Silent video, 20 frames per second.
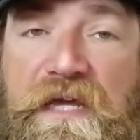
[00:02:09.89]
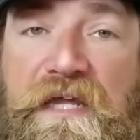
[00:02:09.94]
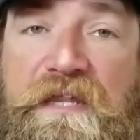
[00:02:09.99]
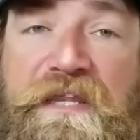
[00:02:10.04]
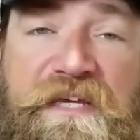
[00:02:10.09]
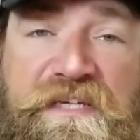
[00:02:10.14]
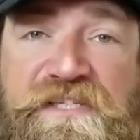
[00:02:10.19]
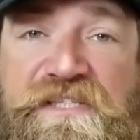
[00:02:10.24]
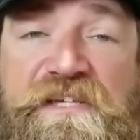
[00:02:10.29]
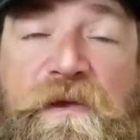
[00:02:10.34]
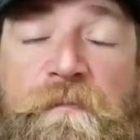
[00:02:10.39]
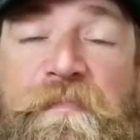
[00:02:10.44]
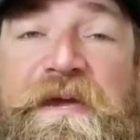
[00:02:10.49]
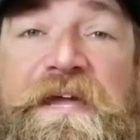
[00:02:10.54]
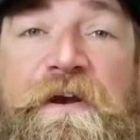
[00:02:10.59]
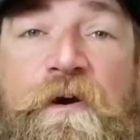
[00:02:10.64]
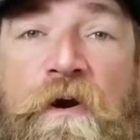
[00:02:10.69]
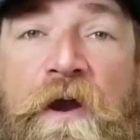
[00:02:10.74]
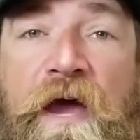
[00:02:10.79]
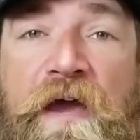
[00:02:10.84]
This is a
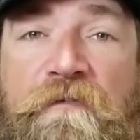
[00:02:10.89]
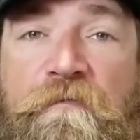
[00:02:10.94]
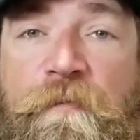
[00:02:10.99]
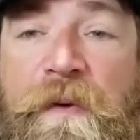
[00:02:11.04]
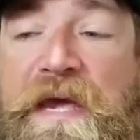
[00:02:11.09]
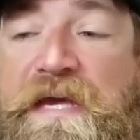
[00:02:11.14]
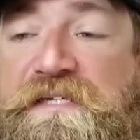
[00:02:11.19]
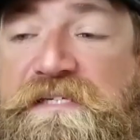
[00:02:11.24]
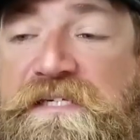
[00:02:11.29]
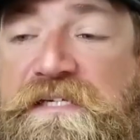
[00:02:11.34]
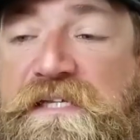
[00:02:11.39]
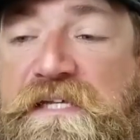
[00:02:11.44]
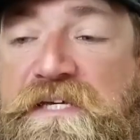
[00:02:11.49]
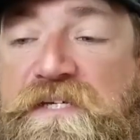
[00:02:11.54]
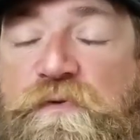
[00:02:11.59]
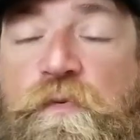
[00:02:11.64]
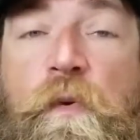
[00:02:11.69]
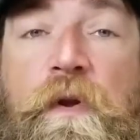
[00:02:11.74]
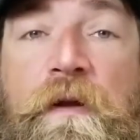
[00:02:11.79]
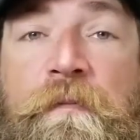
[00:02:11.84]
beater knife, basically,
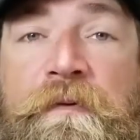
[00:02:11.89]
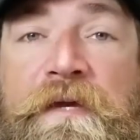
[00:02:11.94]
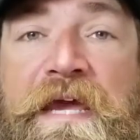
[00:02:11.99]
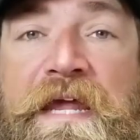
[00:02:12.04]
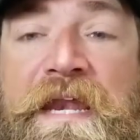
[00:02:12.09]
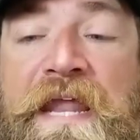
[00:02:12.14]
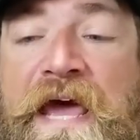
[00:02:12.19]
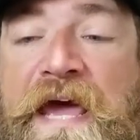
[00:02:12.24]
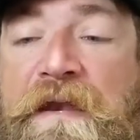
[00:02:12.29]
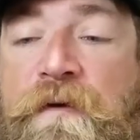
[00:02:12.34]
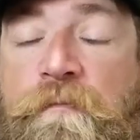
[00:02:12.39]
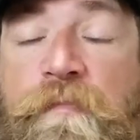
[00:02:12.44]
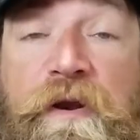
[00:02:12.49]
is what I'm getting at.